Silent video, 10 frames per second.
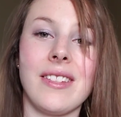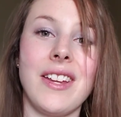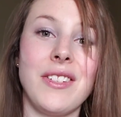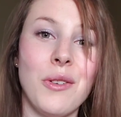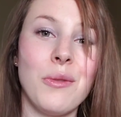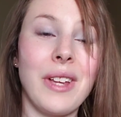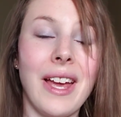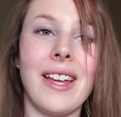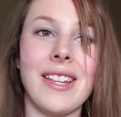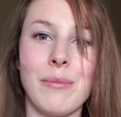they don't
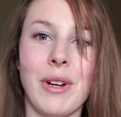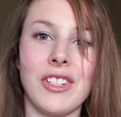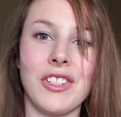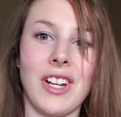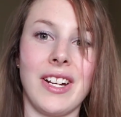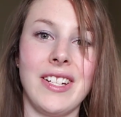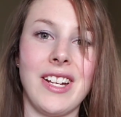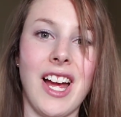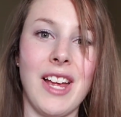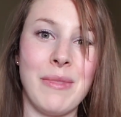get as much study time